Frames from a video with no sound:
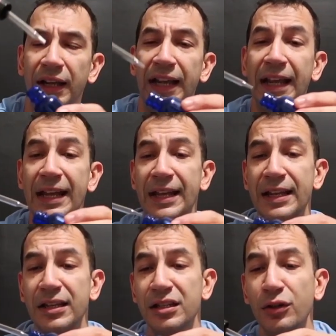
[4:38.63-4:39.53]

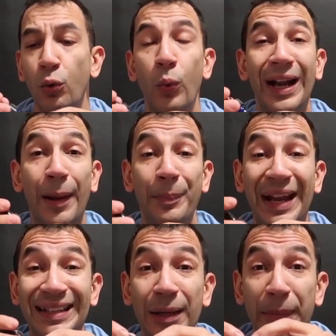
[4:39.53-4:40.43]
is when I'm
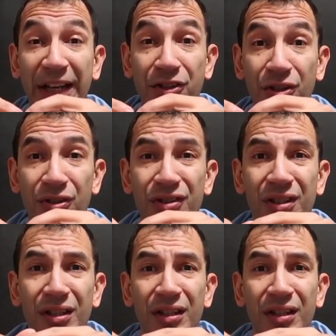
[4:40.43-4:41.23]
painting miniatures,